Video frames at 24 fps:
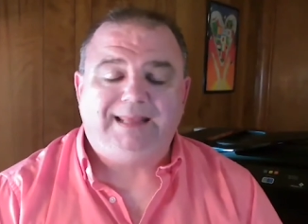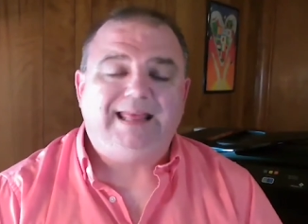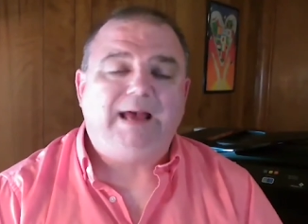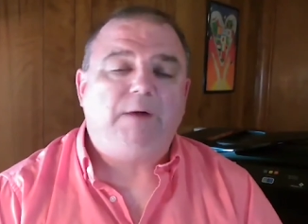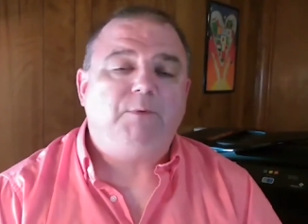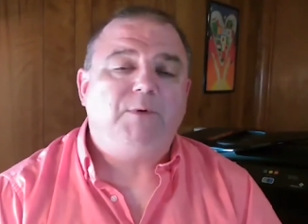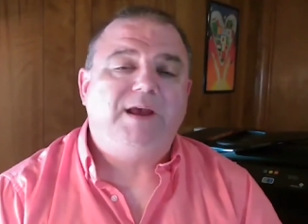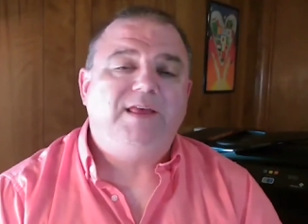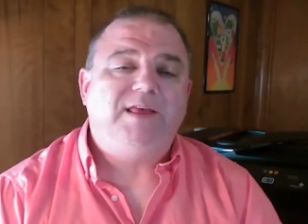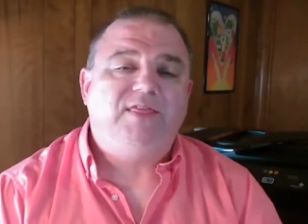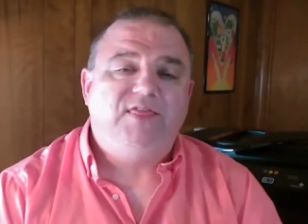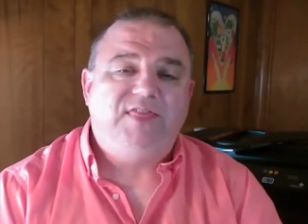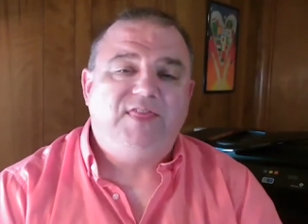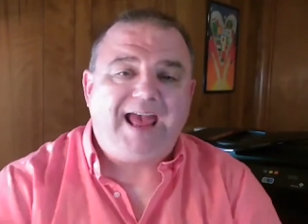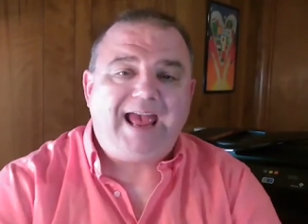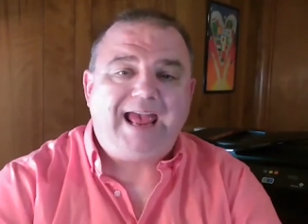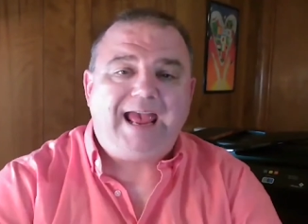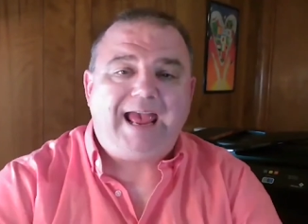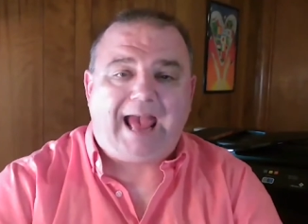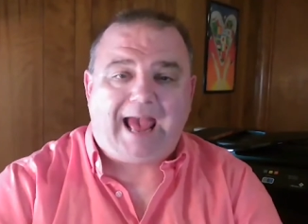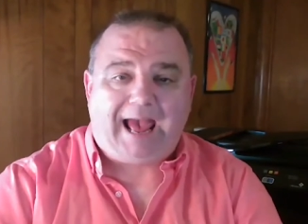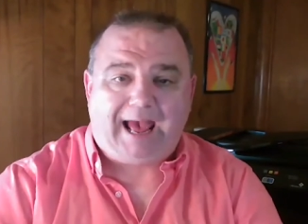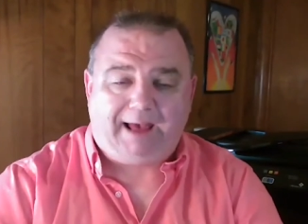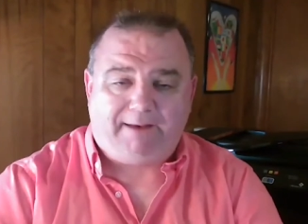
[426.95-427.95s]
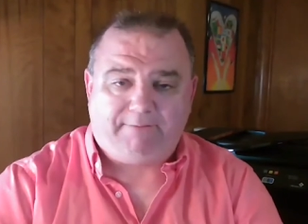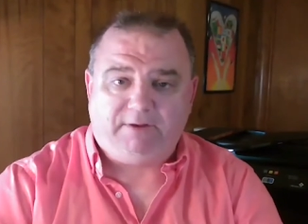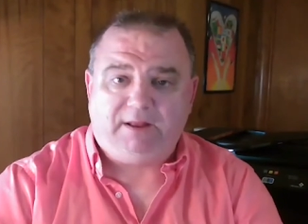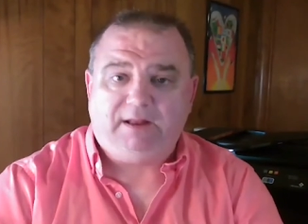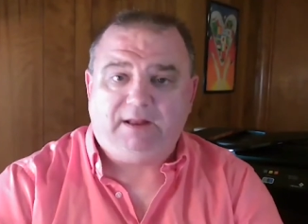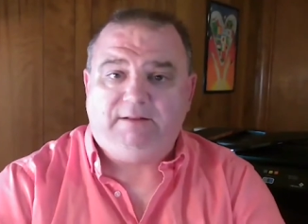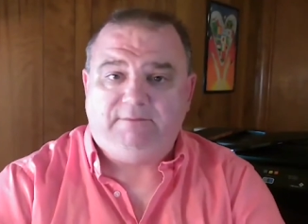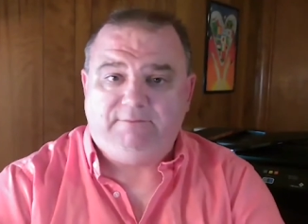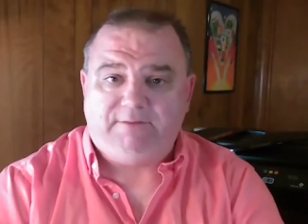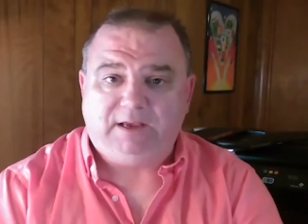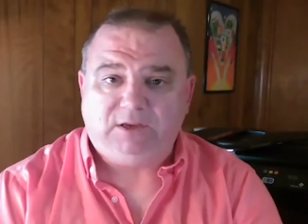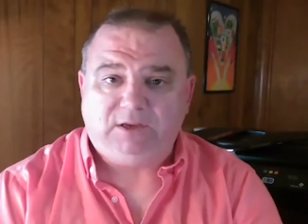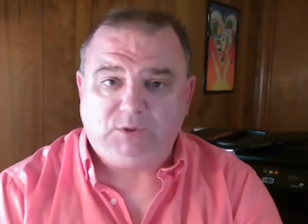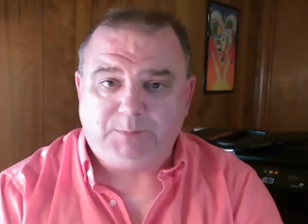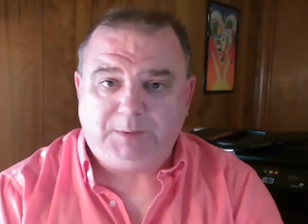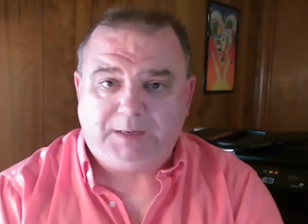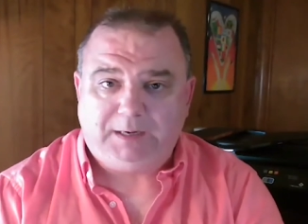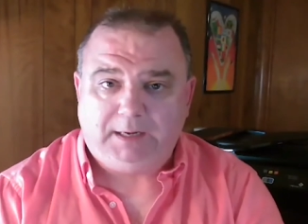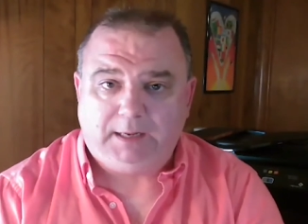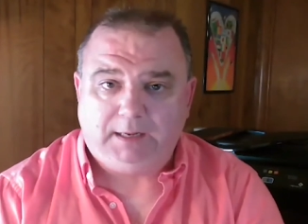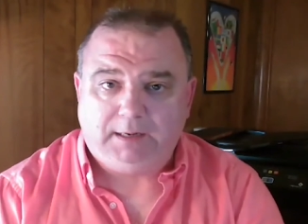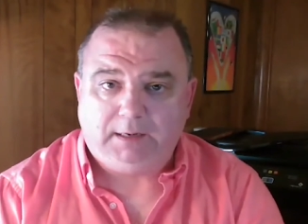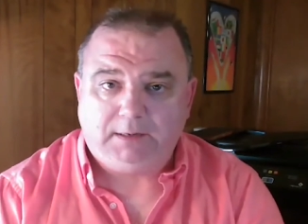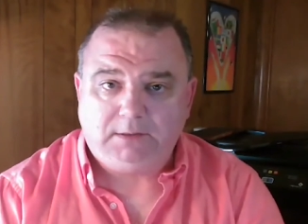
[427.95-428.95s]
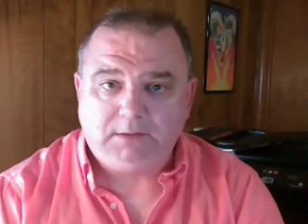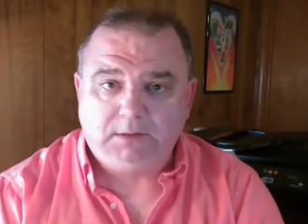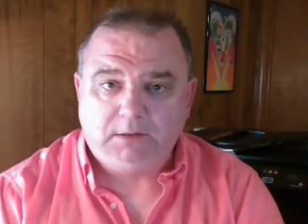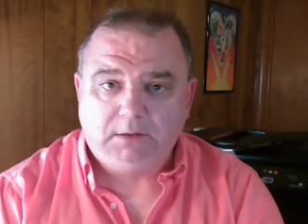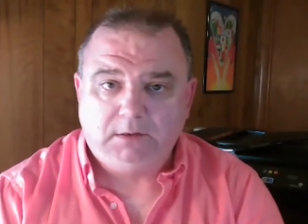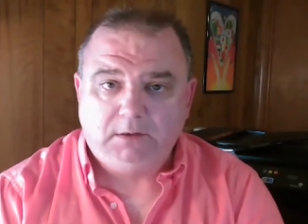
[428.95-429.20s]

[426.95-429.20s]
That way, they have an investment in it